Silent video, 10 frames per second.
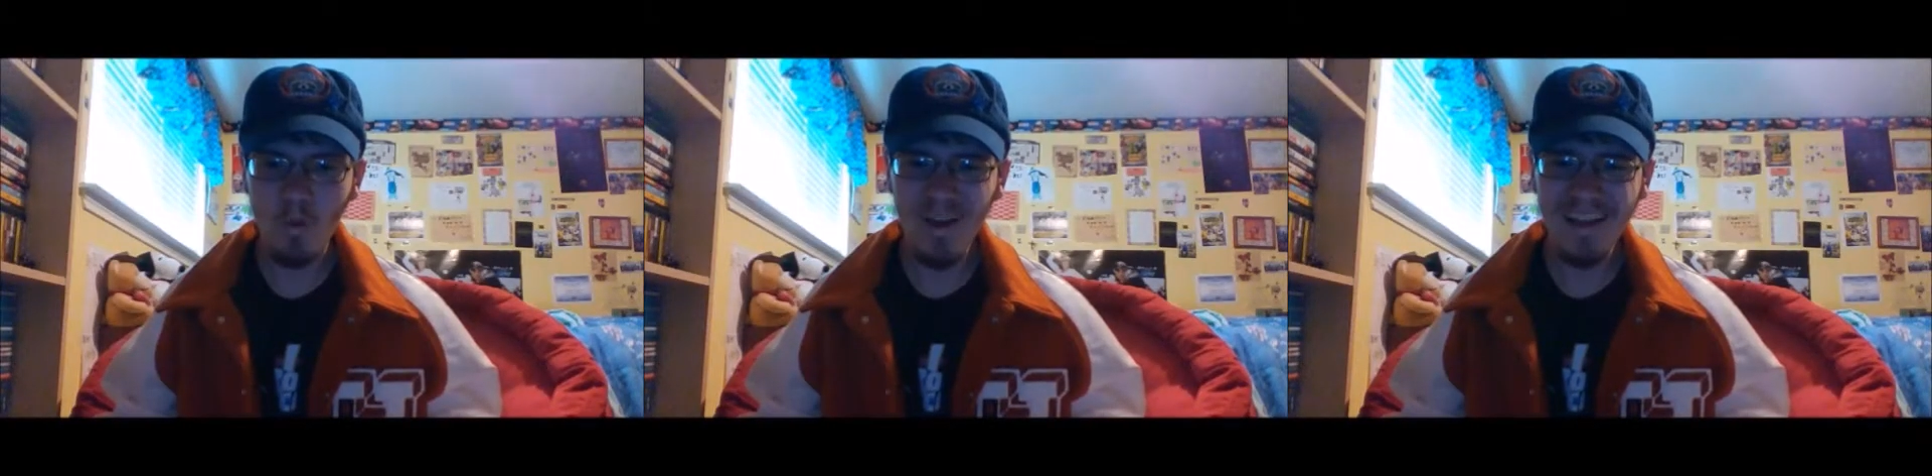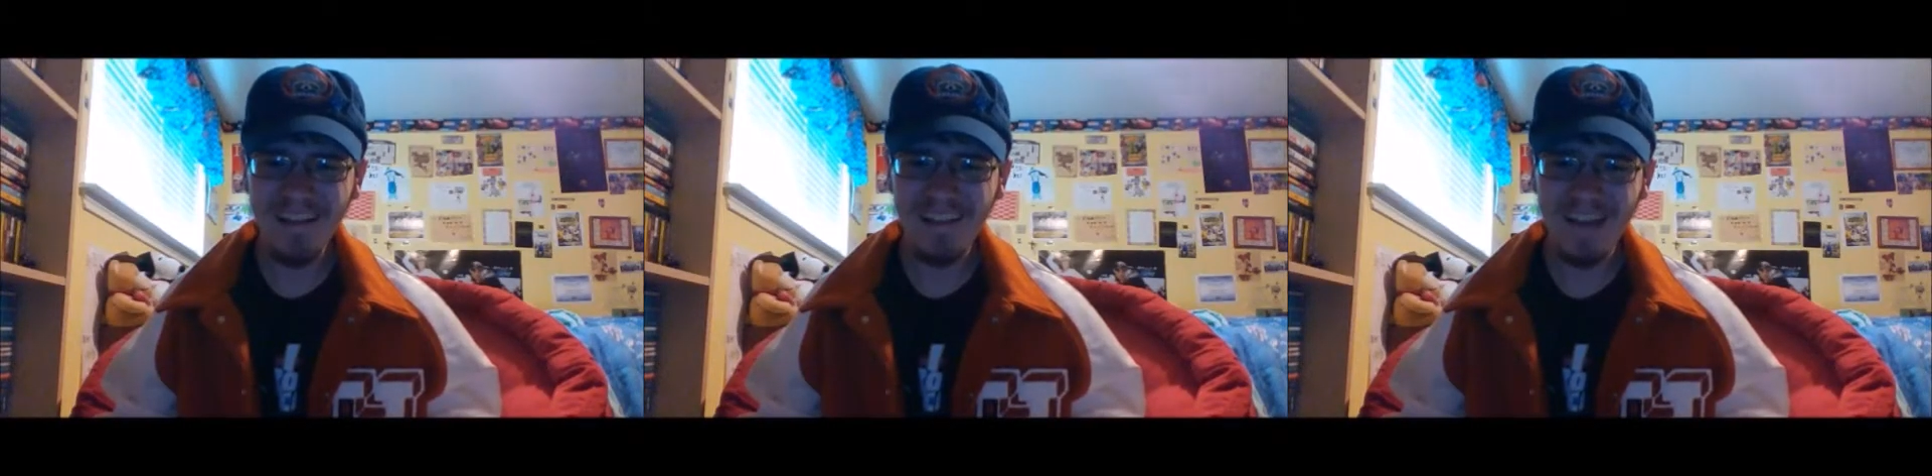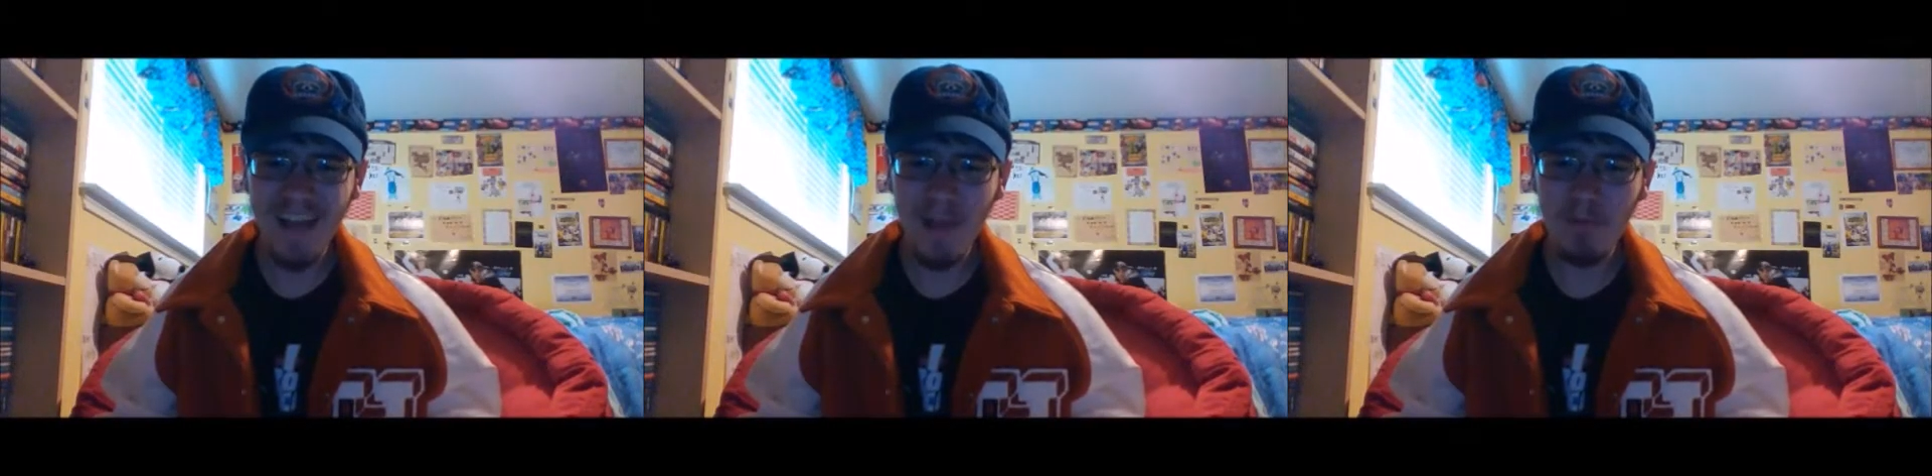What in the
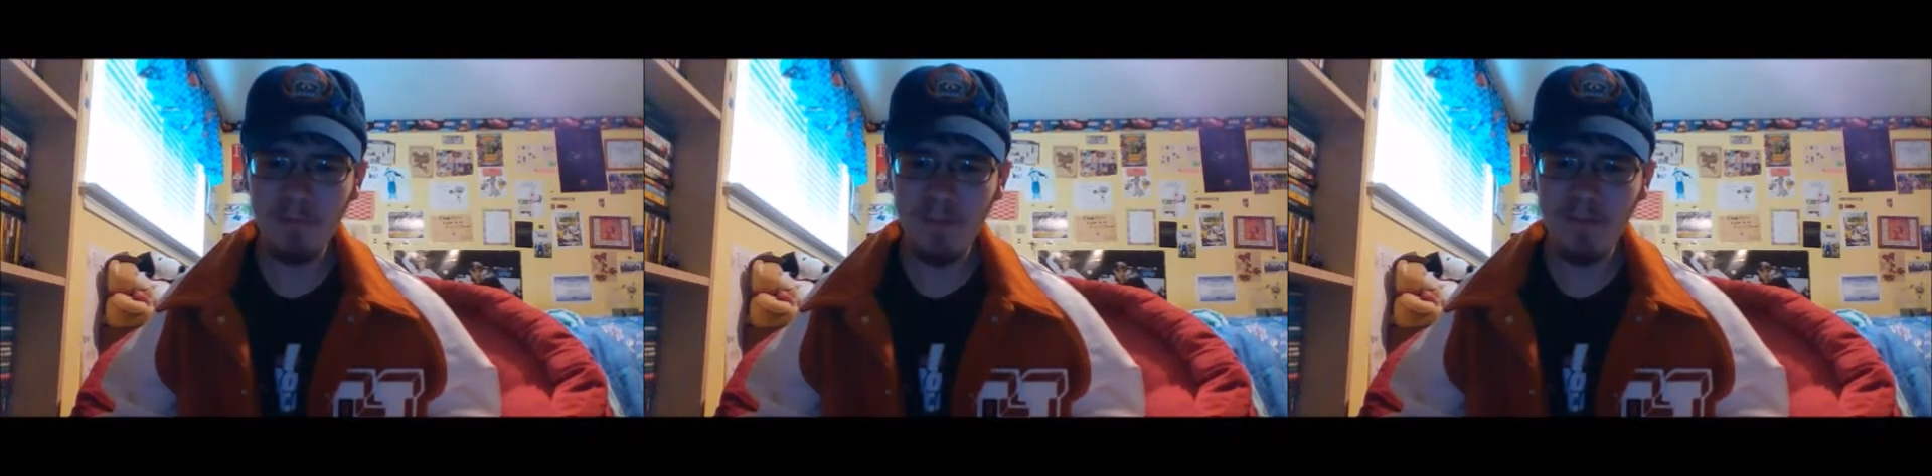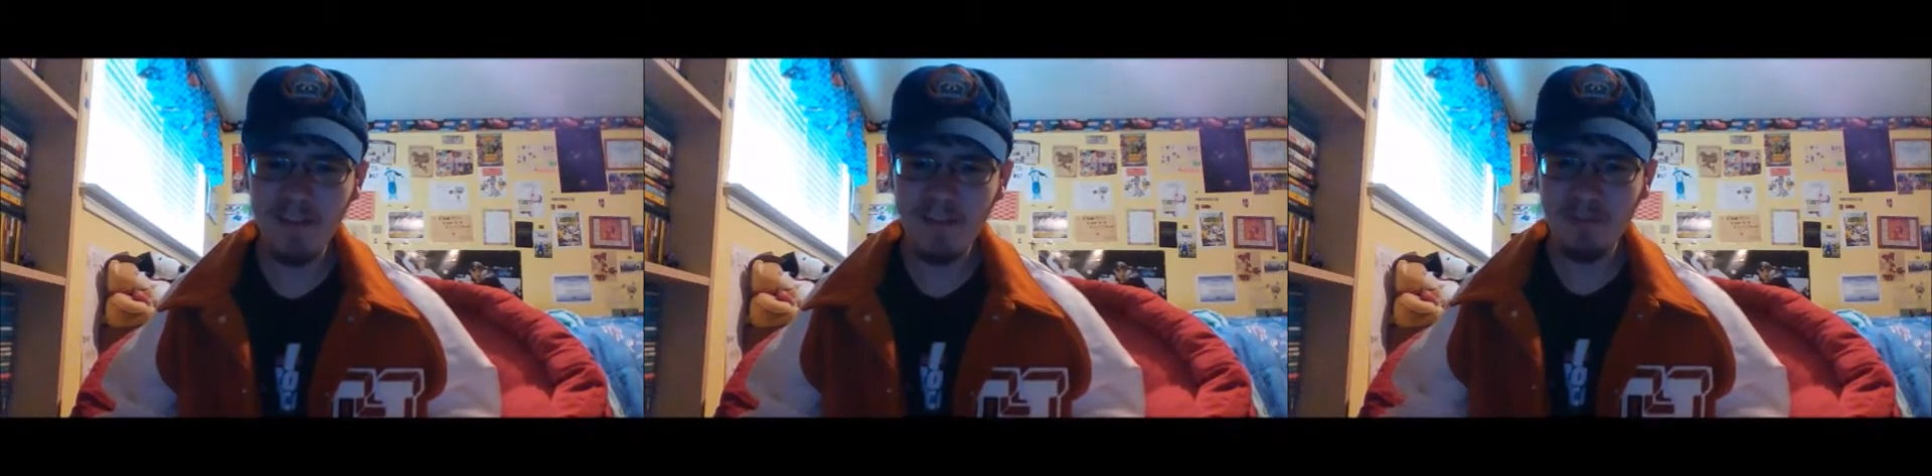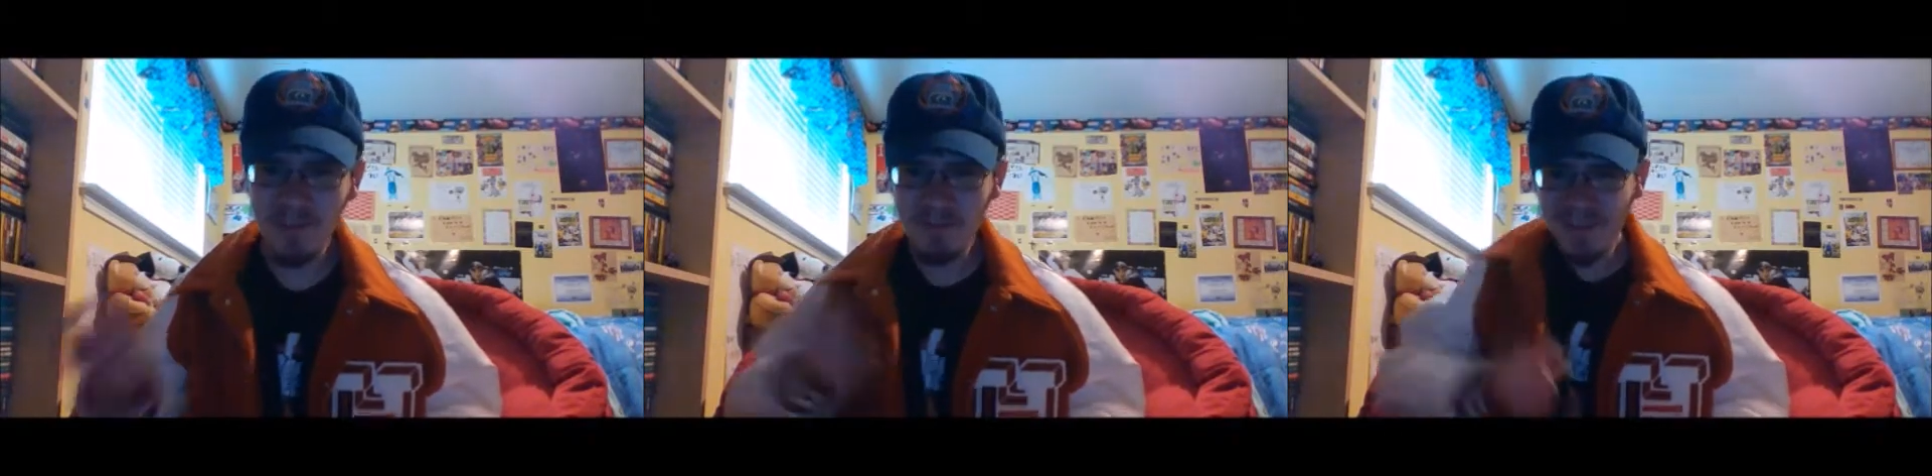name of Professor
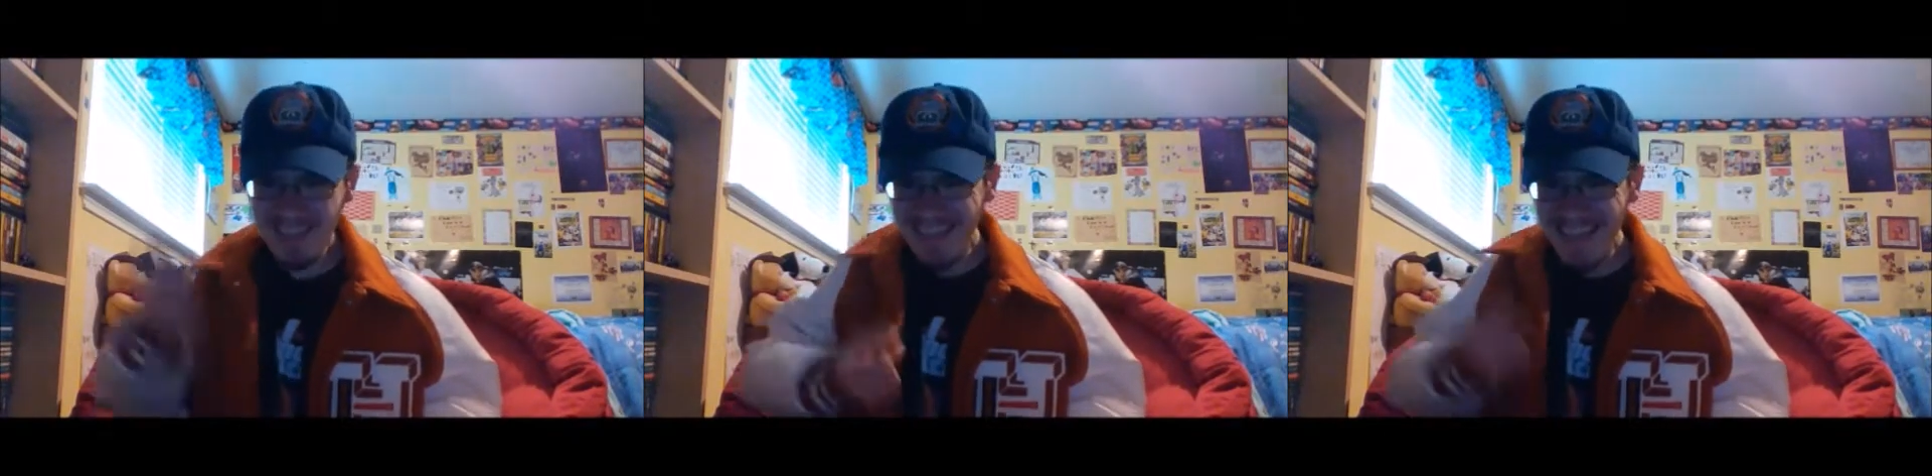Juice is